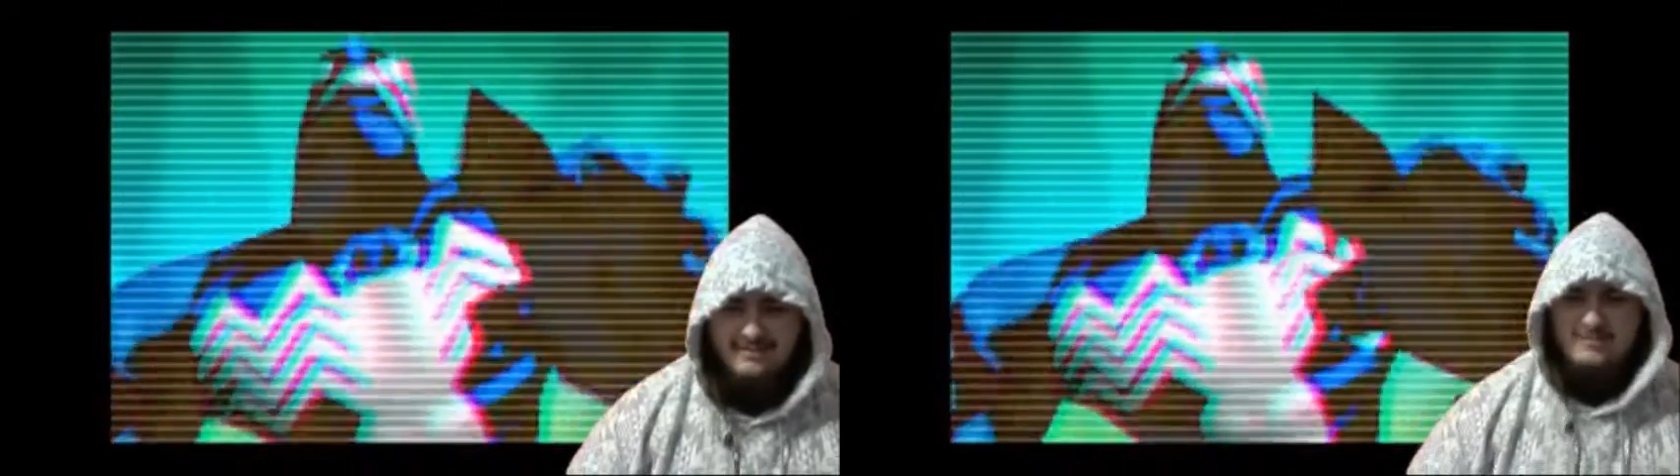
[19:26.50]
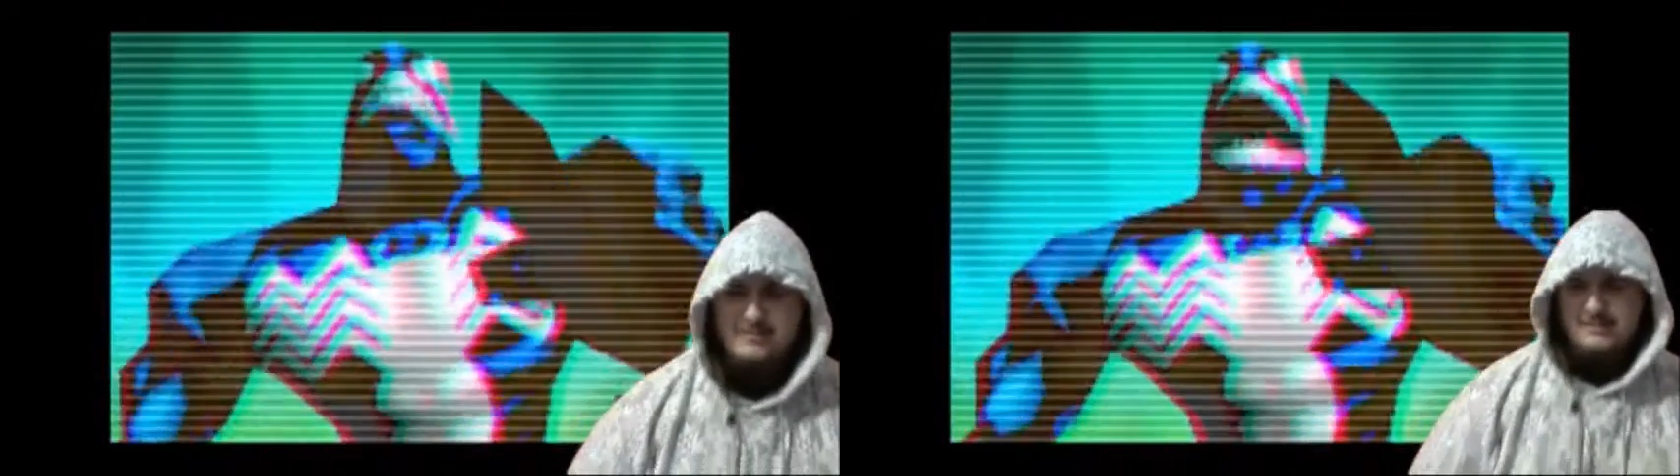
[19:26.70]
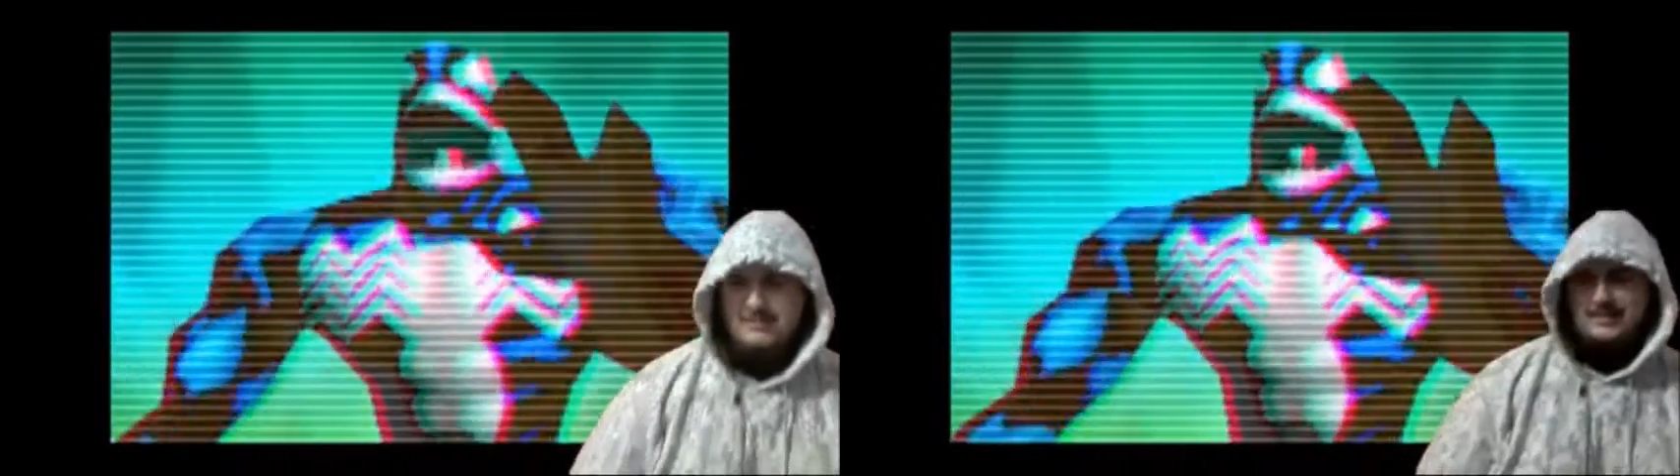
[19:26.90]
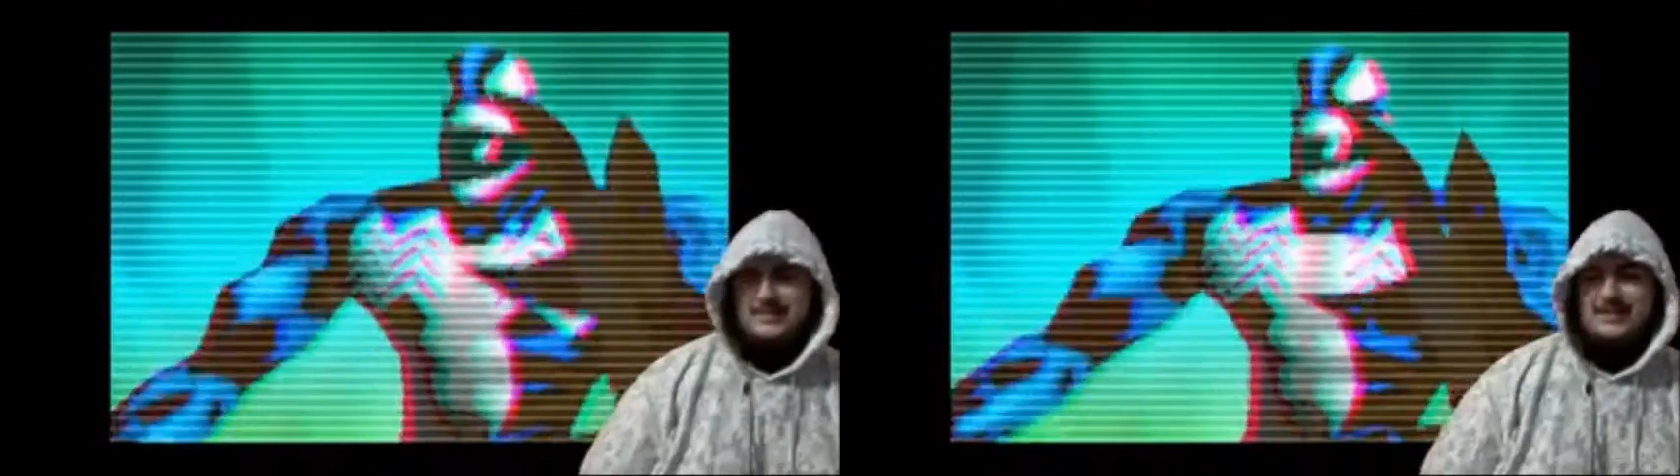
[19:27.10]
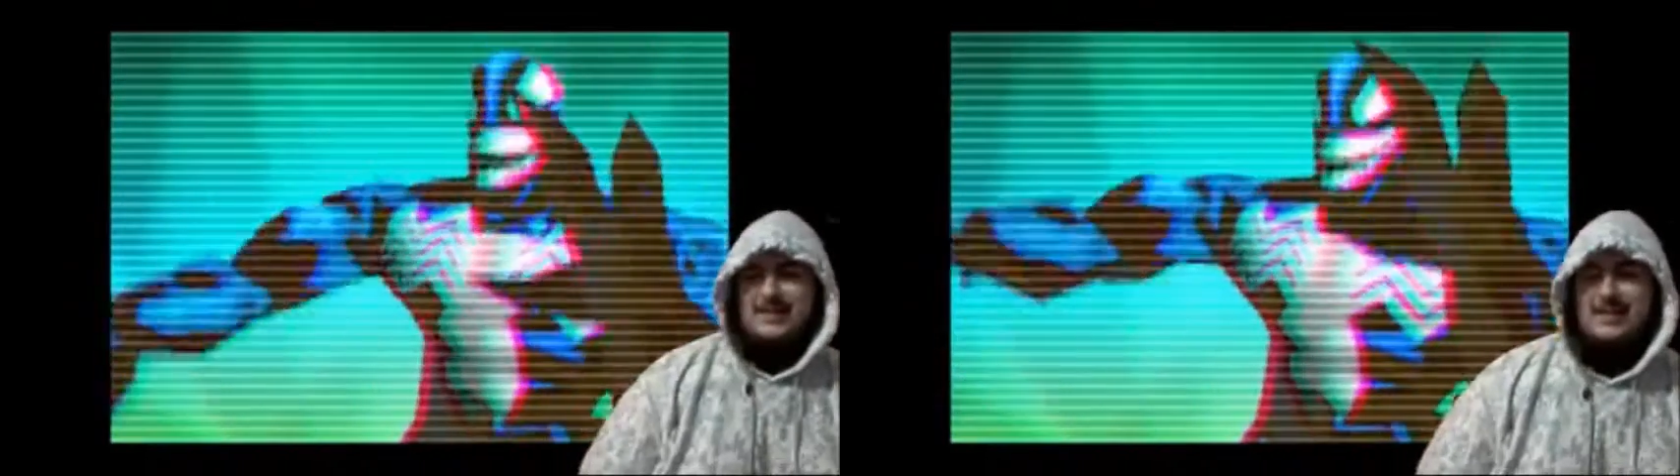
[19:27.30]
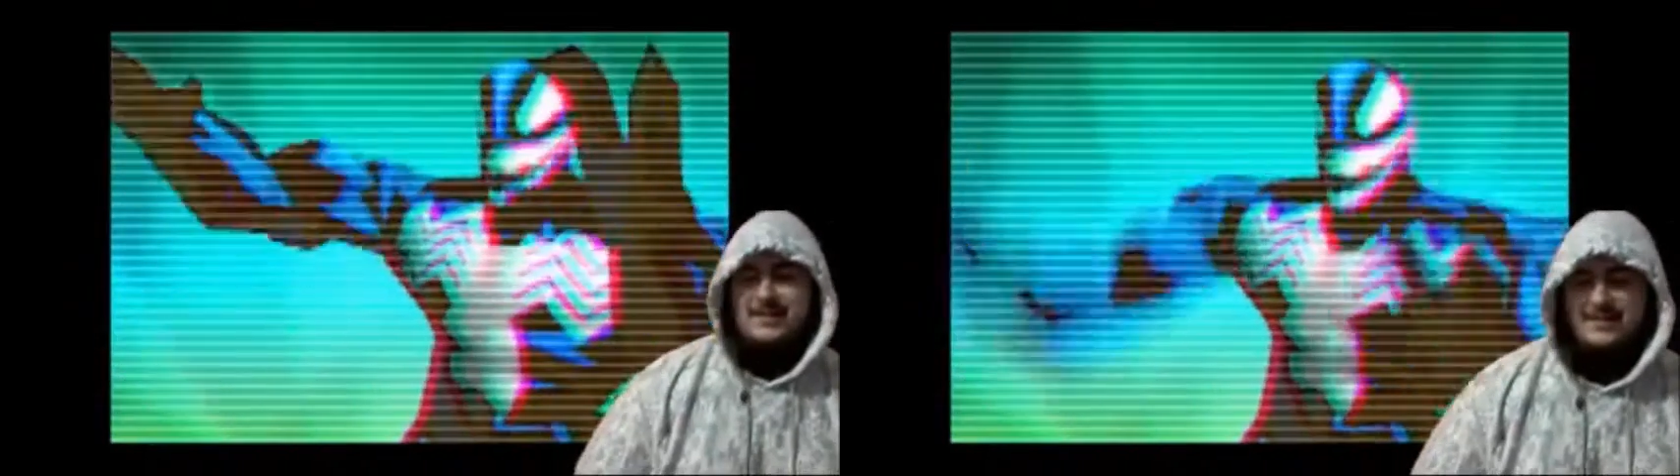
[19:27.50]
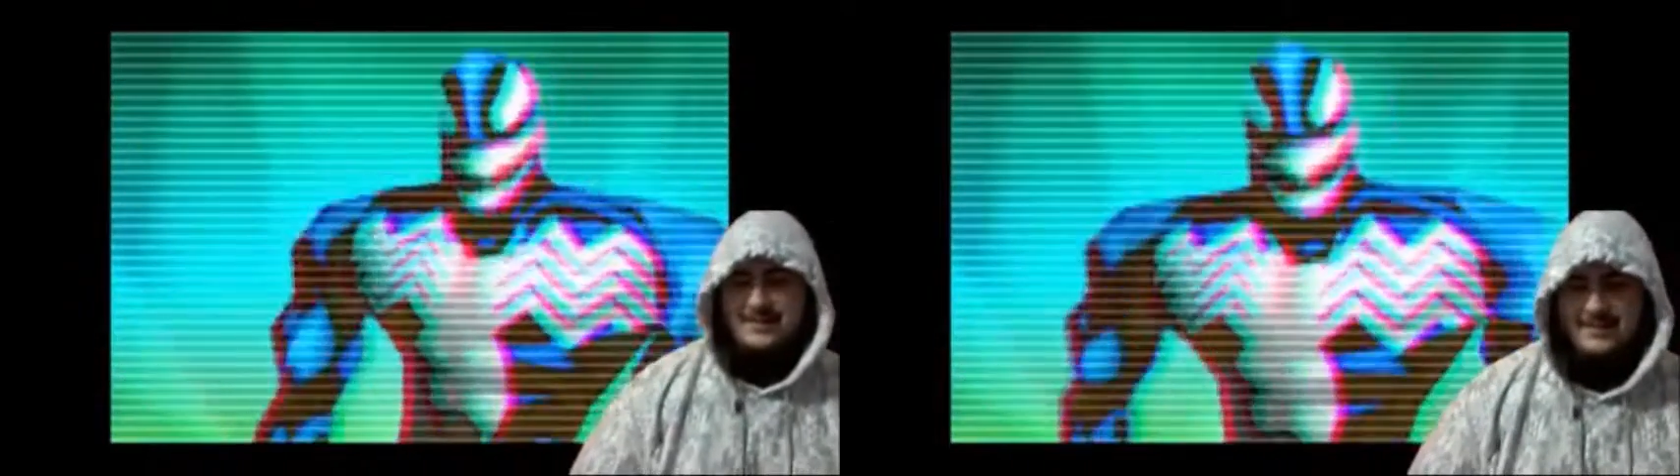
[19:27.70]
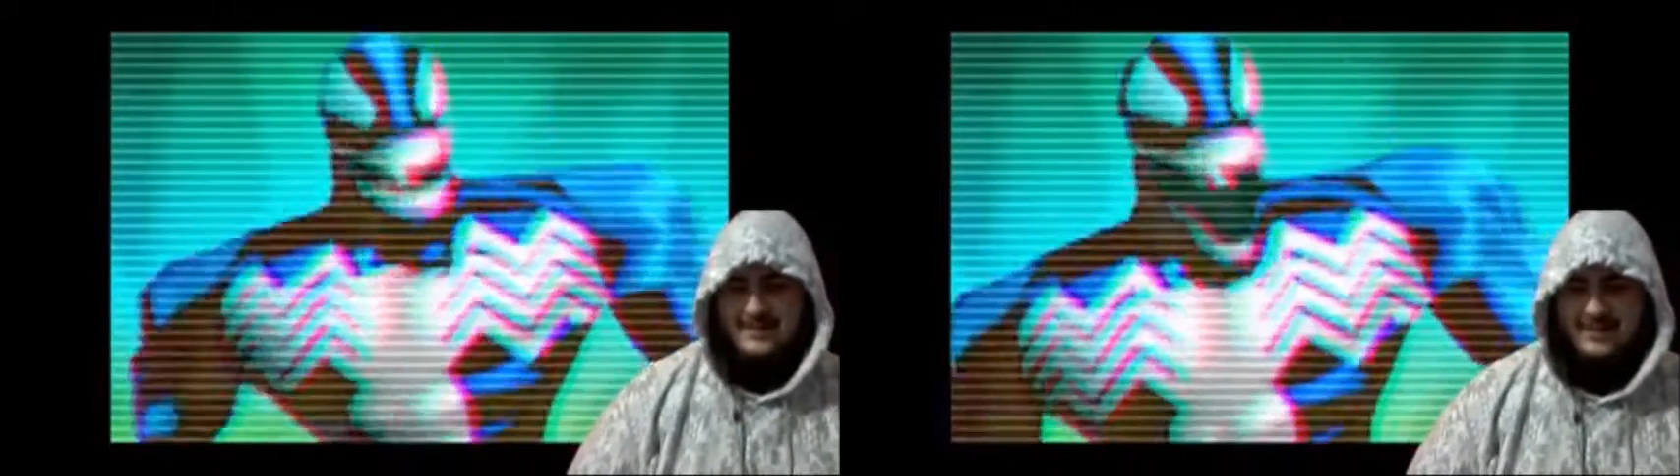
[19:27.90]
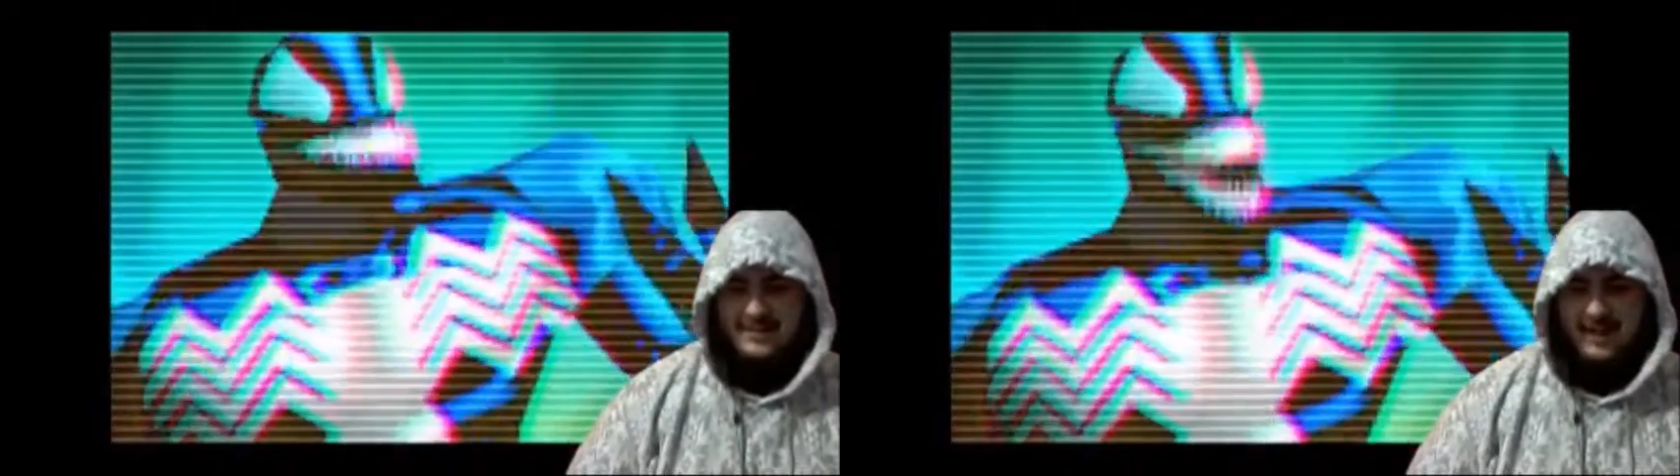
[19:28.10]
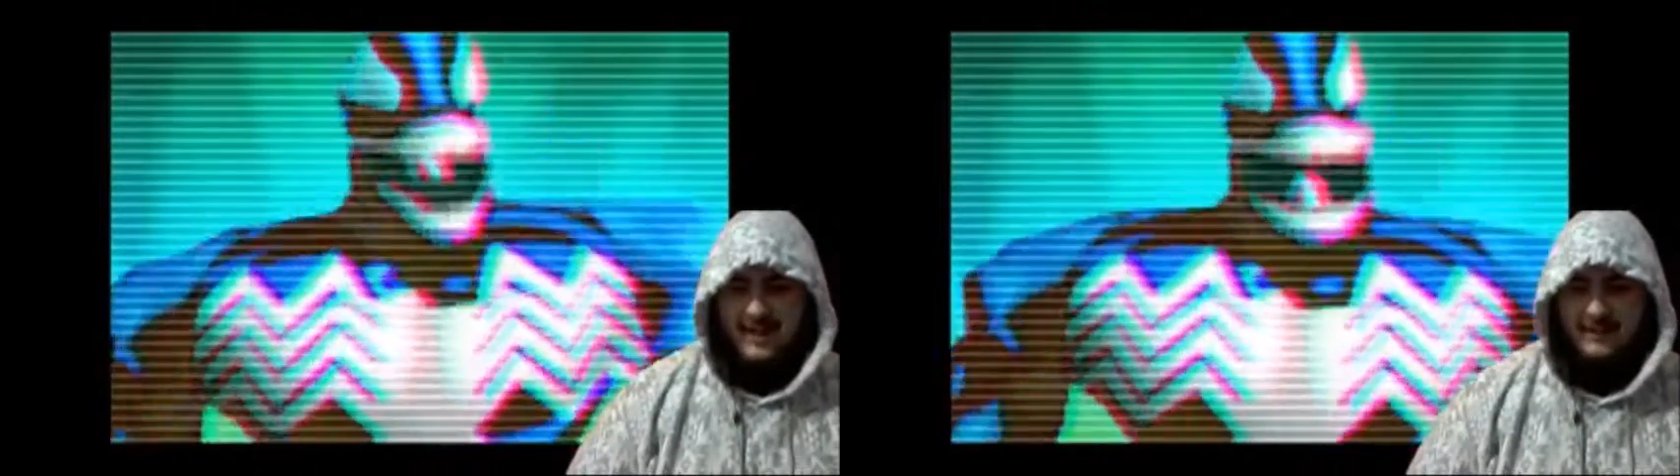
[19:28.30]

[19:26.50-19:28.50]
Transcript: Ugh. This looks like